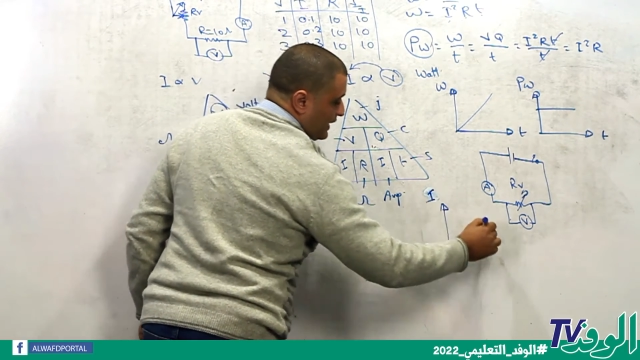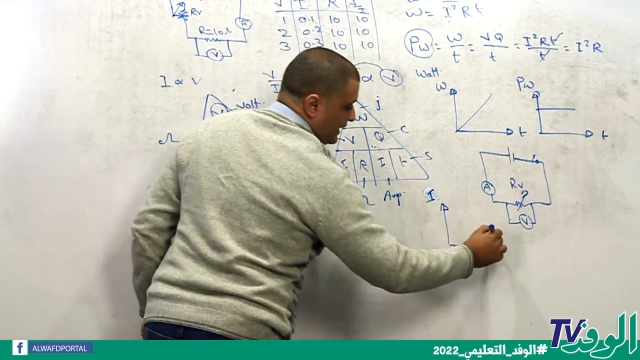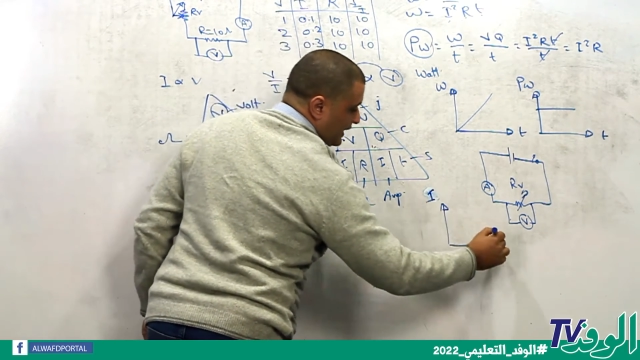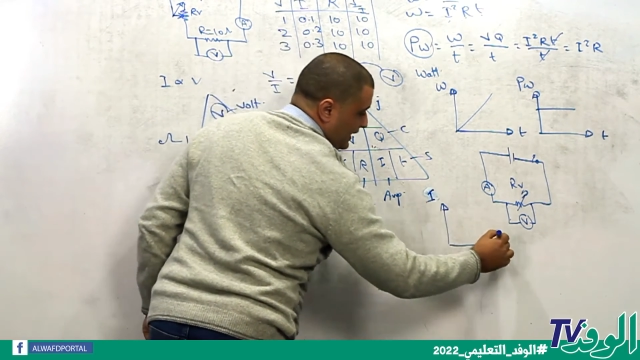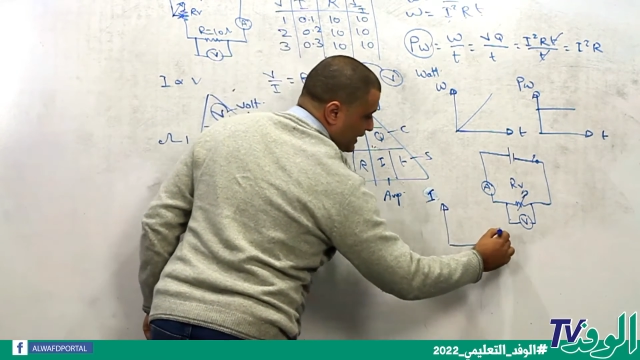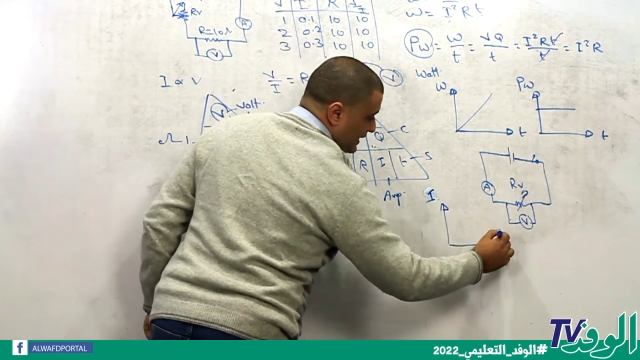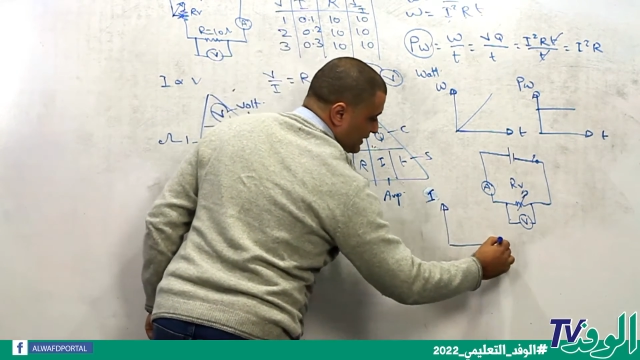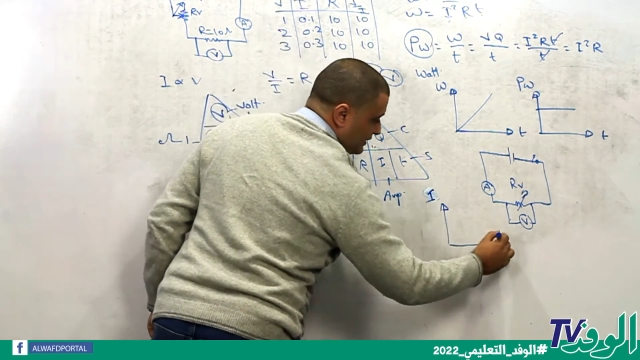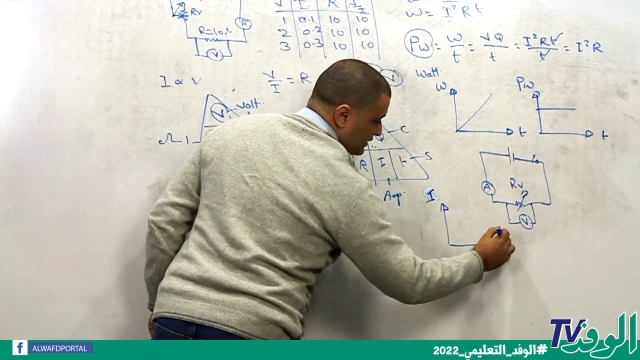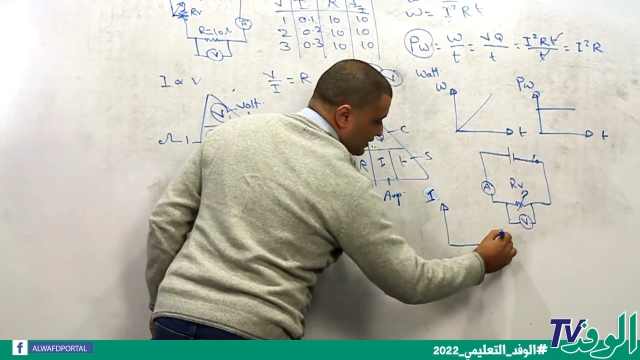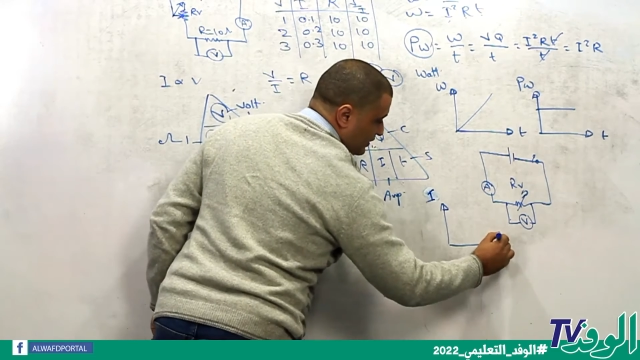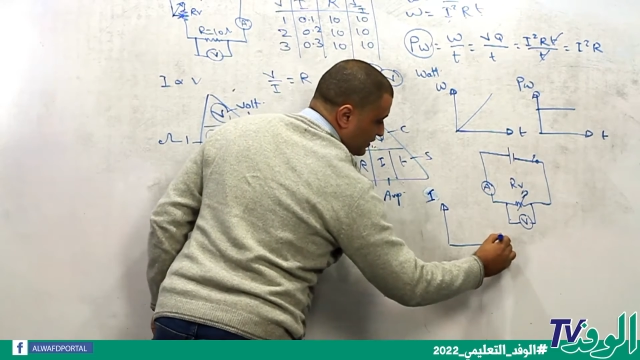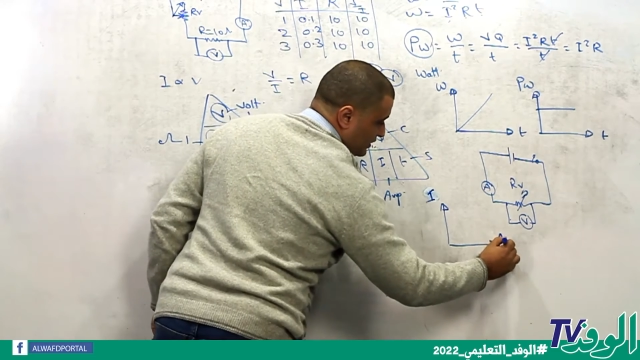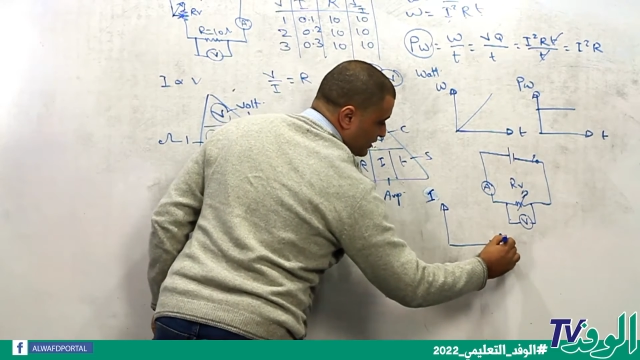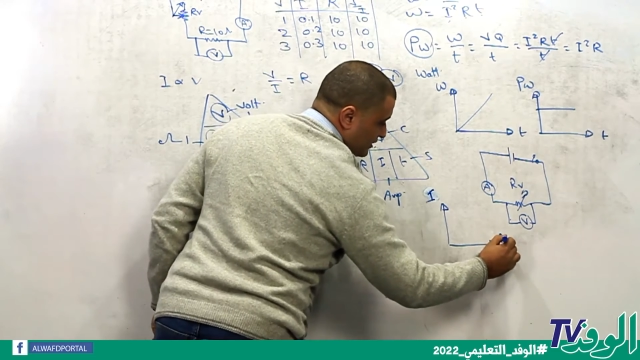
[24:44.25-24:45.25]
and
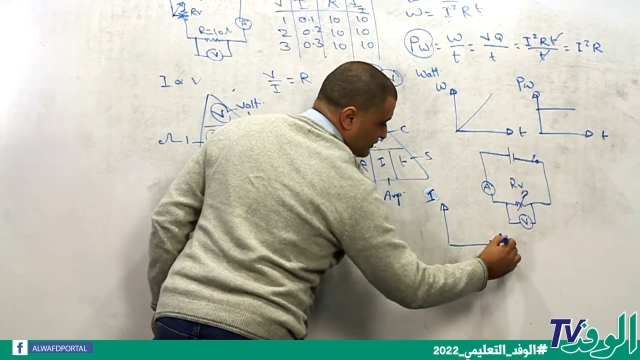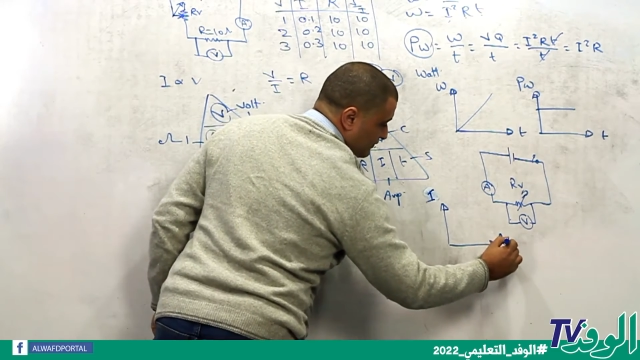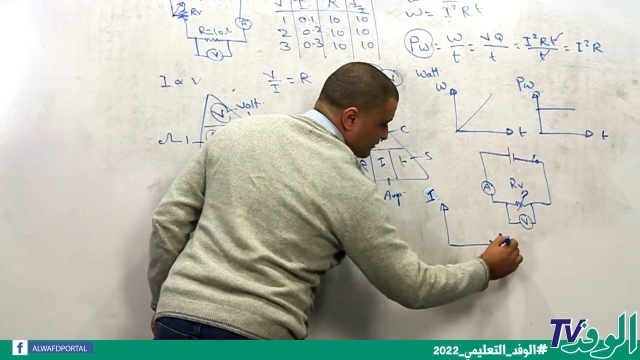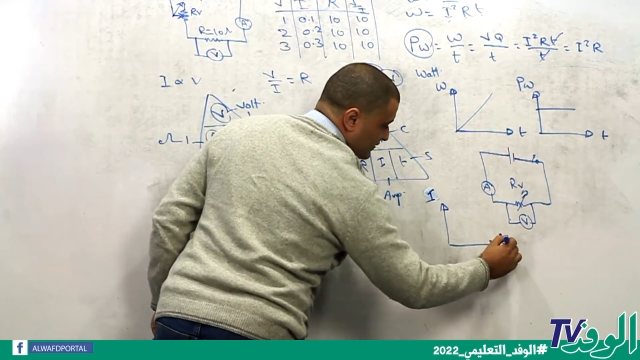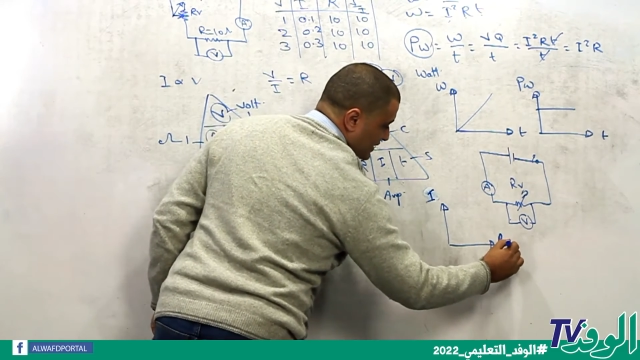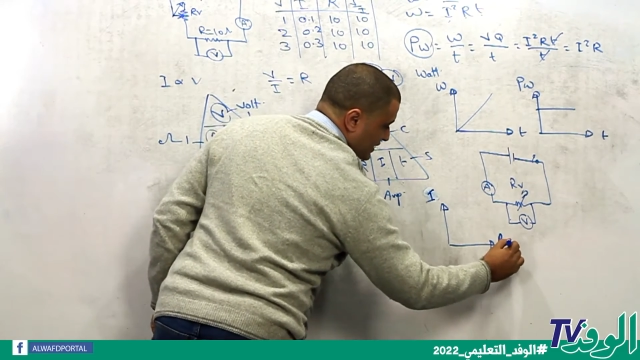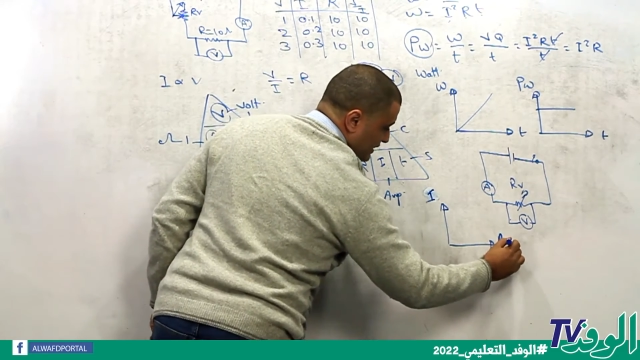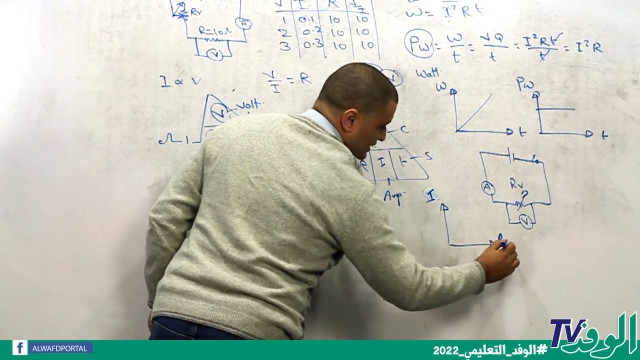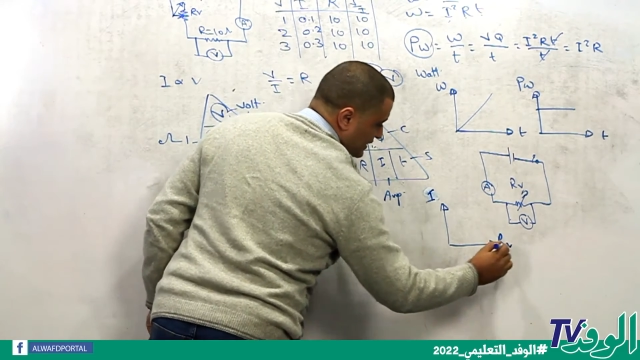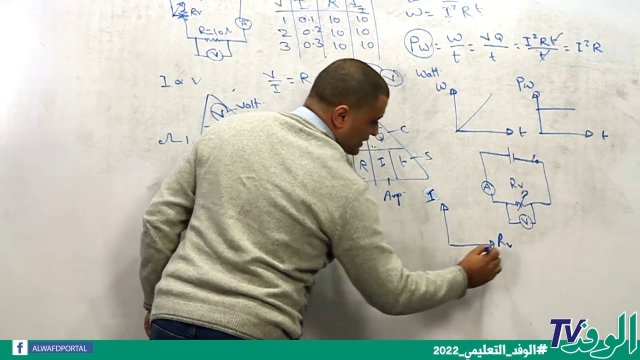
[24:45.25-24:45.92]
RV